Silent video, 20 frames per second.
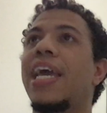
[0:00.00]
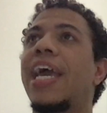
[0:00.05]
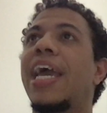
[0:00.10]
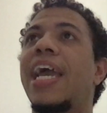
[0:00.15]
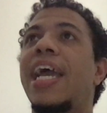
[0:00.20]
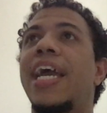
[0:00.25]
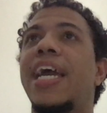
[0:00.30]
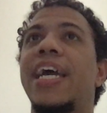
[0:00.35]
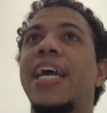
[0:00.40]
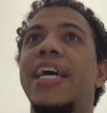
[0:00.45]

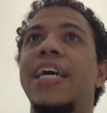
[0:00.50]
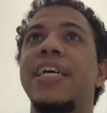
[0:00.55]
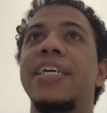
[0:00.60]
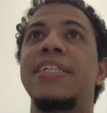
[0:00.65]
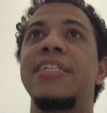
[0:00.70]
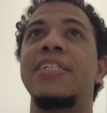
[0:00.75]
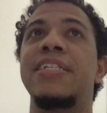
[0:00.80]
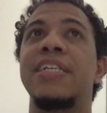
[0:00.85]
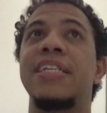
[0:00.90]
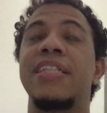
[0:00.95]

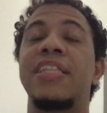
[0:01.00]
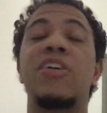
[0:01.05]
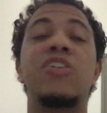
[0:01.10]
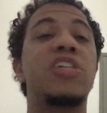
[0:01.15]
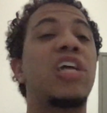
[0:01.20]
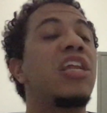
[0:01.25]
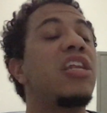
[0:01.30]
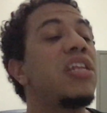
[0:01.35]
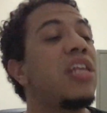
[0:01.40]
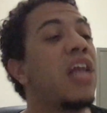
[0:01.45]
and there's
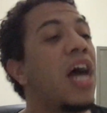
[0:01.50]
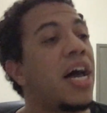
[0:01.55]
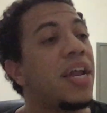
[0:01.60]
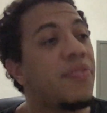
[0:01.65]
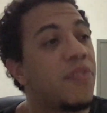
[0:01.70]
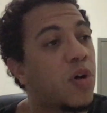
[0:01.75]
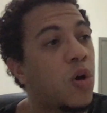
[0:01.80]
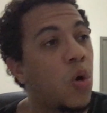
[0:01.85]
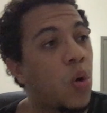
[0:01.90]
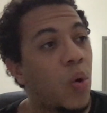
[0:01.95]
a lot
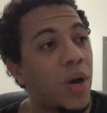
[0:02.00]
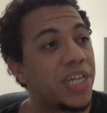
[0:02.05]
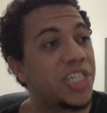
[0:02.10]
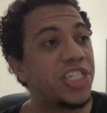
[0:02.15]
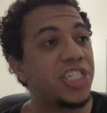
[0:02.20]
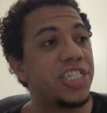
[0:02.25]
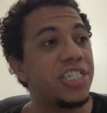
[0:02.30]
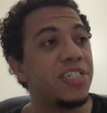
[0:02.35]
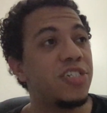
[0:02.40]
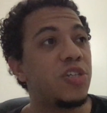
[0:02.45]
of
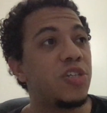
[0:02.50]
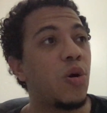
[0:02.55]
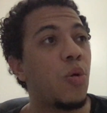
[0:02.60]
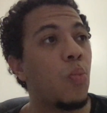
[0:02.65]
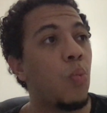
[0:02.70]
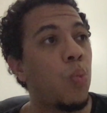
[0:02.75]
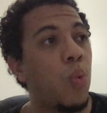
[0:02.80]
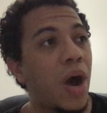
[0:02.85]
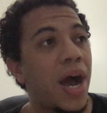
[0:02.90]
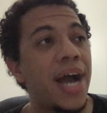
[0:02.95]
questions
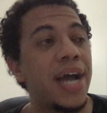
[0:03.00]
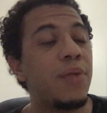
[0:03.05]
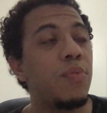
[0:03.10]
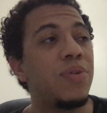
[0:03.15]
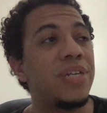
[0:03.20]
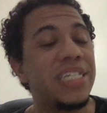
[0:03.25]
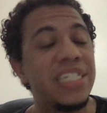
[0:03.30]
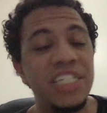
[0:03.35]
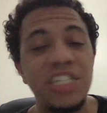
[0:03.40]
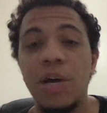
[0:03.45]
on why
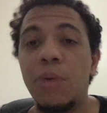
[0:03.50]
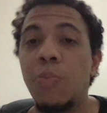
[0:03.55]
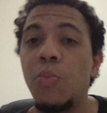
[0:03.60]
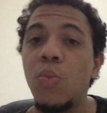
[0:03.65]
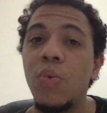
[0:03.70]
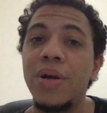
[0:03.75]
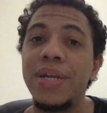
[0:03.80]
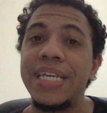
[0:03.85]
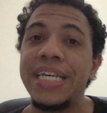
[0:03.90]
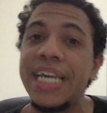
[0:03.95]
would
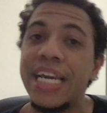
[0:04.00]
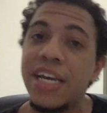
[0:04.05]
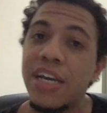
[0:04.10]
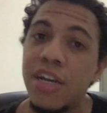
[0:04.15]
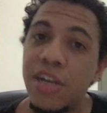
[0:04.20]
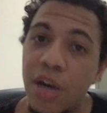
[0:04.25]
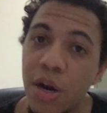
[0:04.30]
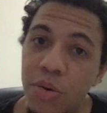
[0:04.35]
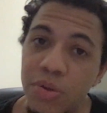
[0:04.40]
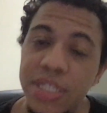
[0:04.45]
someone
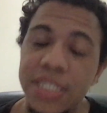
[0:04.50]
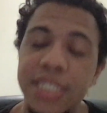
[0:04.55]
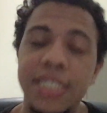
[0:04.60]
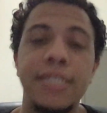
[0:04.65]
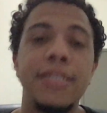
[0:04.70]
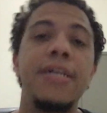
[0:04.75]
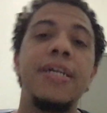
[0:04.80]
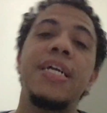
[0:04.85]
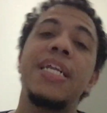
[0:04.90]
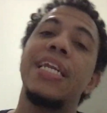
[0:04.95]
get
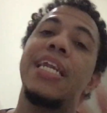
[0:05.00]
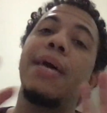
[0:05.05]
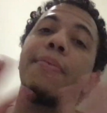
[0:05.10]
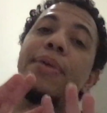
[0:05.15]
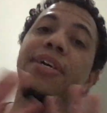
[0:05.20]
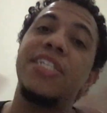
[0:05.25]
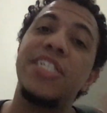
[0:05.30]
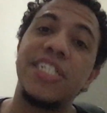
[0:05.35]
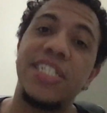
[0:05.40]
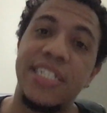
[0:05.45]
ghosted let
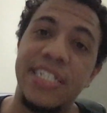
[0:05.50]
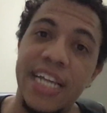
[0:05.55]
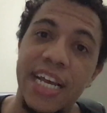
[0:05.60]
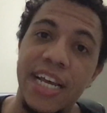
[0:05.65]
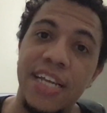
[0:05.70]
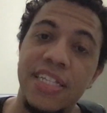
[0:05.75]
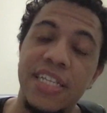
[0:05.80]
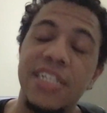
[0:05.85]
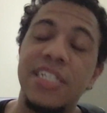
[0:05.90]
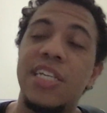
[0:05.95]
me just
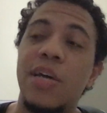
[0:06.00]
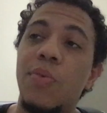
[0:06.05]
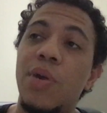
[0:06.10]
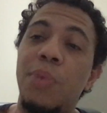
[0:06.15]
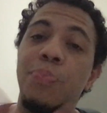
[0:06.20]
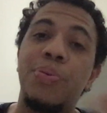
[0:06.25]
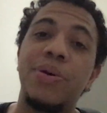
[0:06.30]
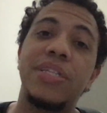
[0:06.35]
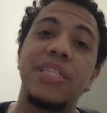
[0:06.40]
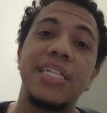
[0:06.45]
say this i want to
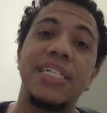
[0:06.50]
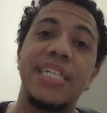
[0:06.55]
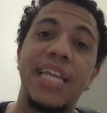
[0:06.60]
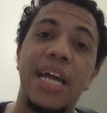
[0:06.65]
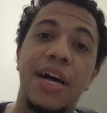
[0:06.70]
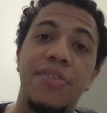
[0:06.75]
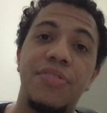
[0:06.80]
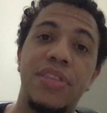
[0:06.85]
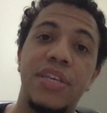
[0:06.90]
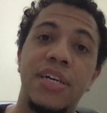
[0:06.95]
put this
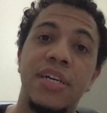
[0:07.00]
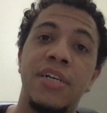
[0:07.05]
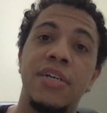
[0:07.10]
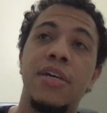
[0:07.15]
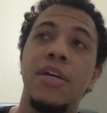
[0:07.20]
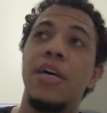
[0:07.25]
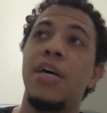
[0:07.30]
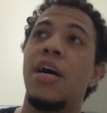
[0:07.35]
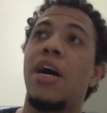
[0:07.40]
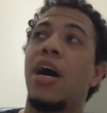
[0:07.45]
out there
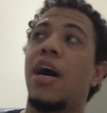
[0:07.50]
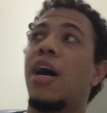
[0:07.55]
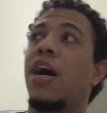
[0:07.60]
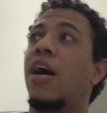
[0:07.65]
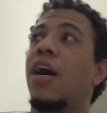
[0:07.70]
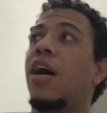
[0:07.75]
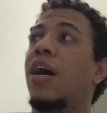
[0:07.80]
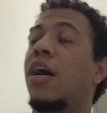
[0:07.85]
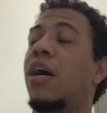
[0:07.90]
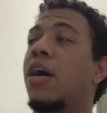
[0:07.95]

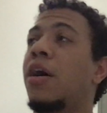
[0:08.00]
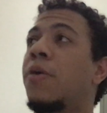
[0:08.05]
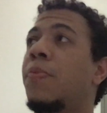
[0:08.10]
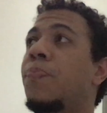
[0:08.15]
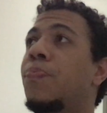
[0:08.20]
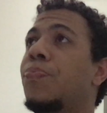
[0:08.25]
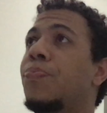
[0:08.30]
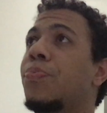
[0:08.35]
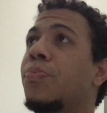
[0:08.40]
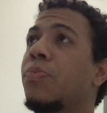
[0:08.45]

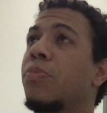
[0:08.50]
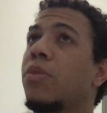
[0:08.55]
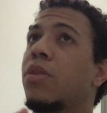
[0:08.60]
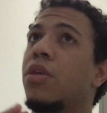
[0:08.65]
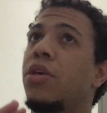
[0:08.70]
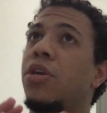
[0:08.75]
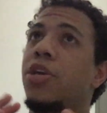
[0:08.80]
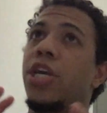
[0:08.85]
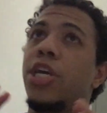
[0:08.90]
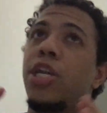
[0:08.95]
um, you